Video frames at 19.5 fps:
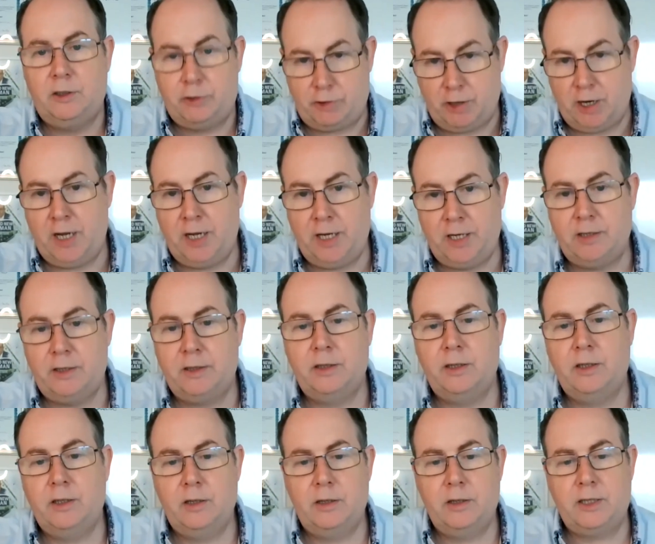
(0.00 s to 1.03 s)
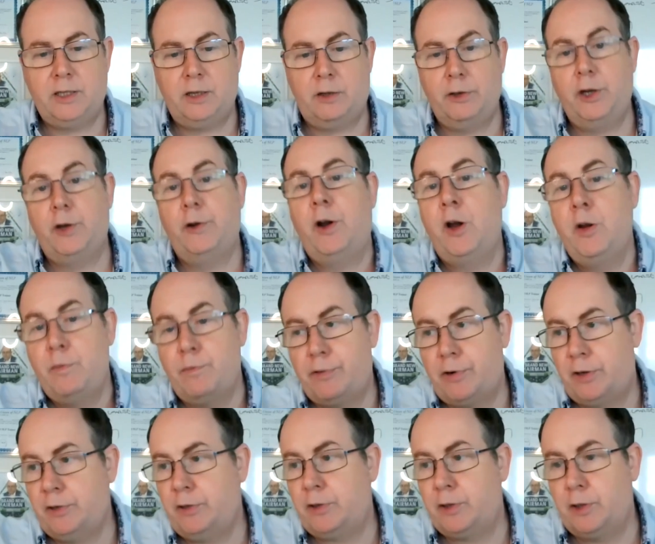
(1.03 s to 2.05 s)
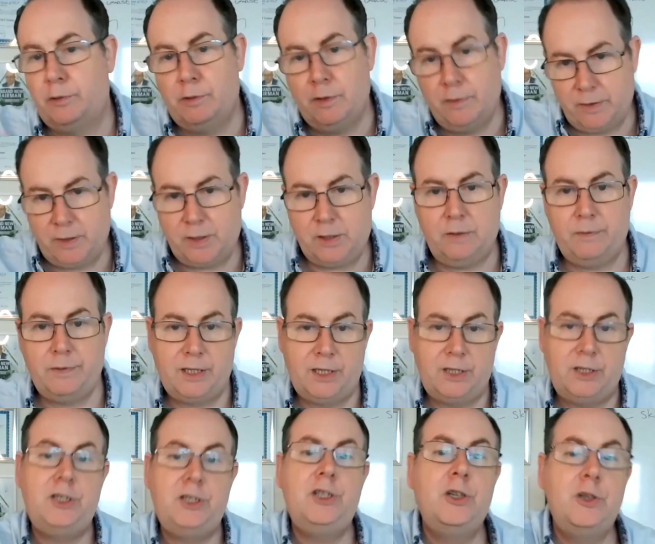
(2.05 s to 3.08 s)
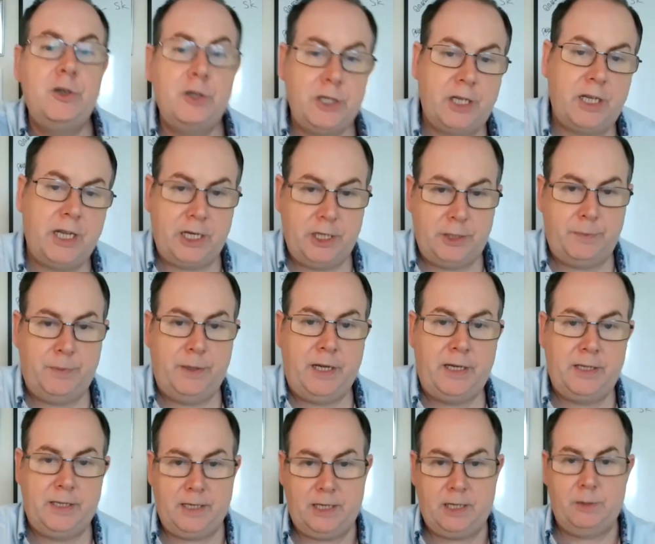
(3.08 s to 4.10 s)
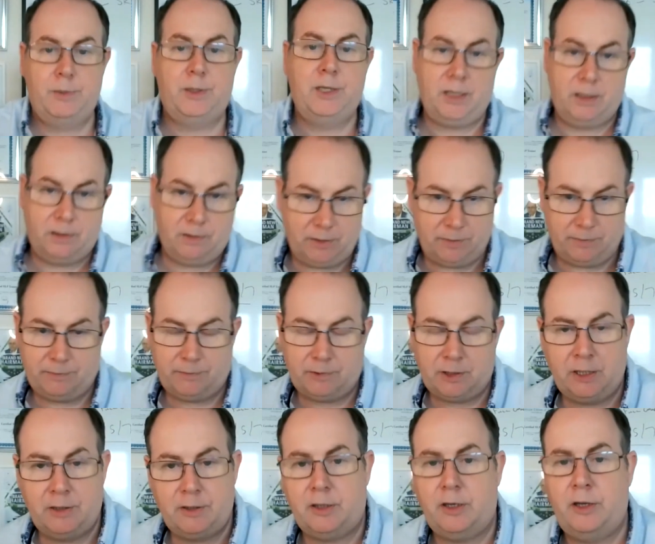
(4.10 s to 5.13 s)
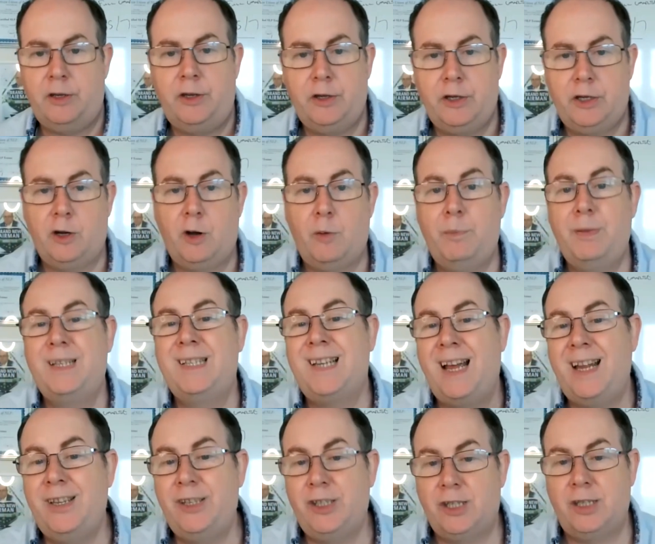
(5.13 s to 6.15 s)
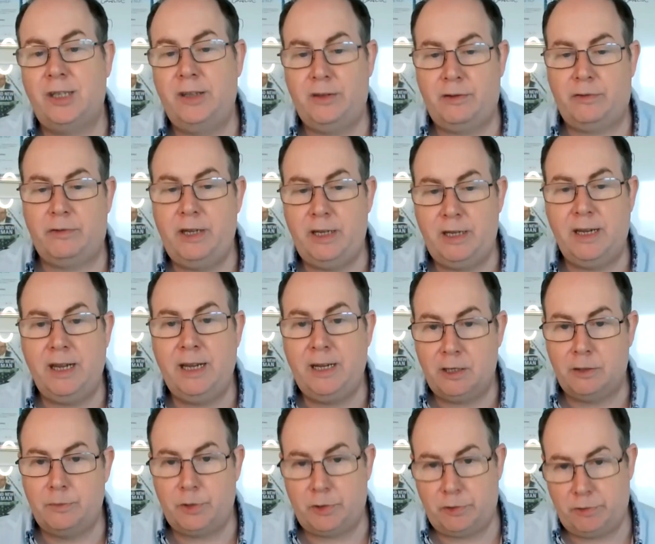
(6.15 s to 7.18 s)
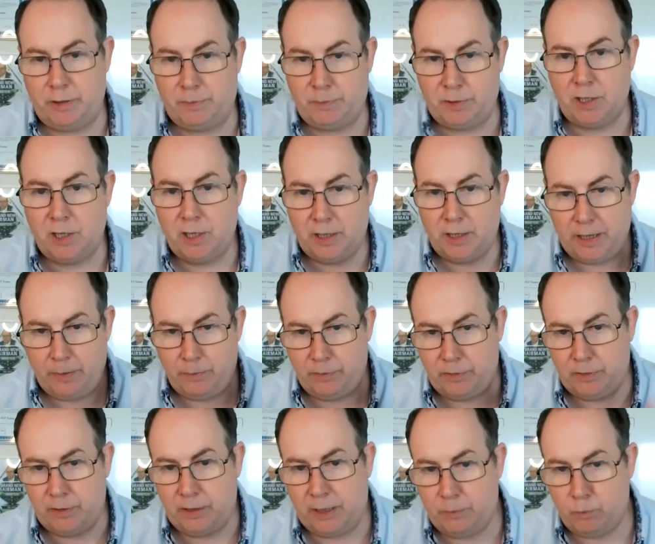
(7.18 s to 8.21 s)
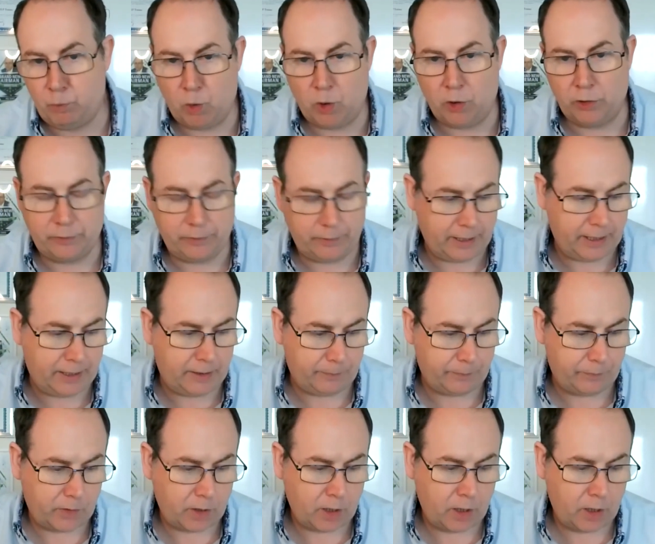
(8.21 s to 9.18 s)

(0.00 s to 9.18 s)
trade, sell your own products or other services using HBA to help you sell them, right? So you've got potentially 3 income streams in one now.